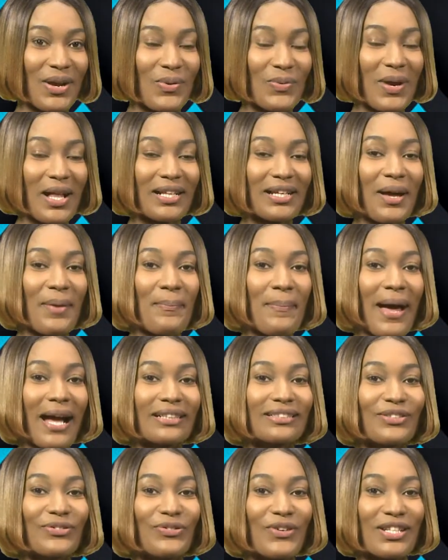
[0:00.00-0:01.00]
Welcome
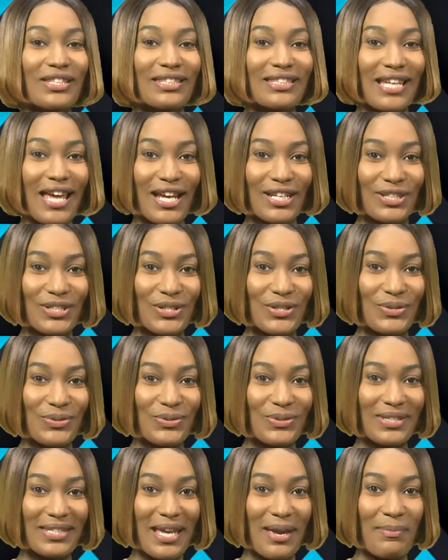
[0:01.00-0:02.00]
back to Frontline
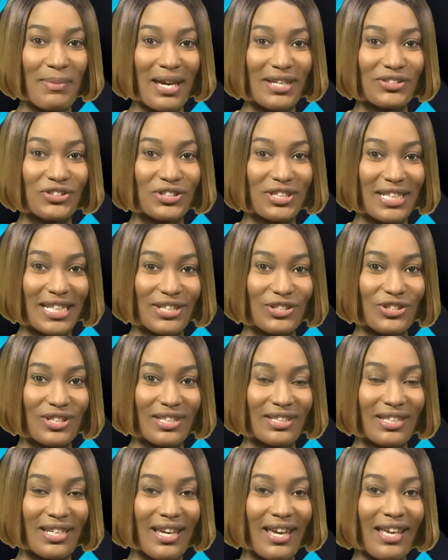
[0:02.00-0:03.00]
News. I'm Aisha
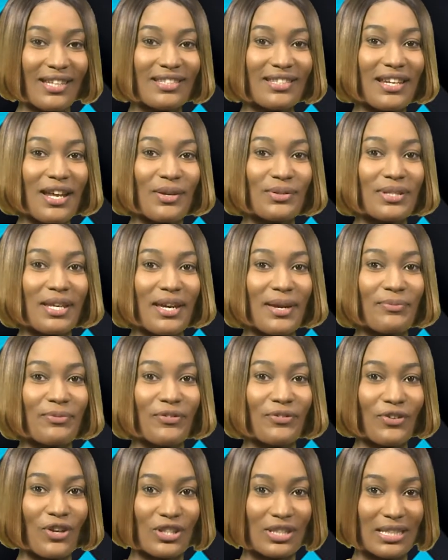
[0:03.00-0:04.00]
Nation. It's now time
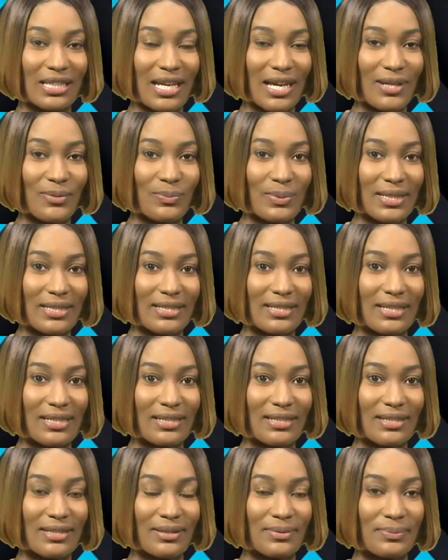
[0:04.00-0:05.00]
for Frontline
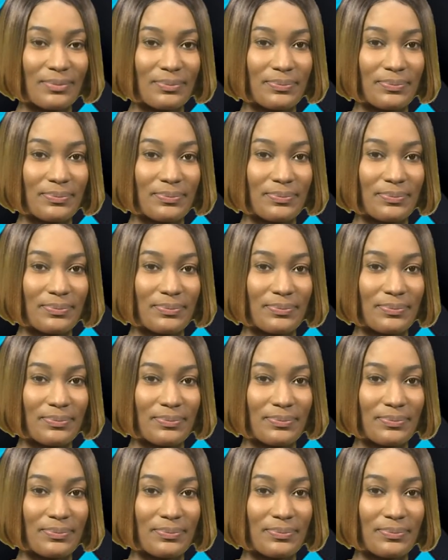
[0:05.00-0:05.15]
Business.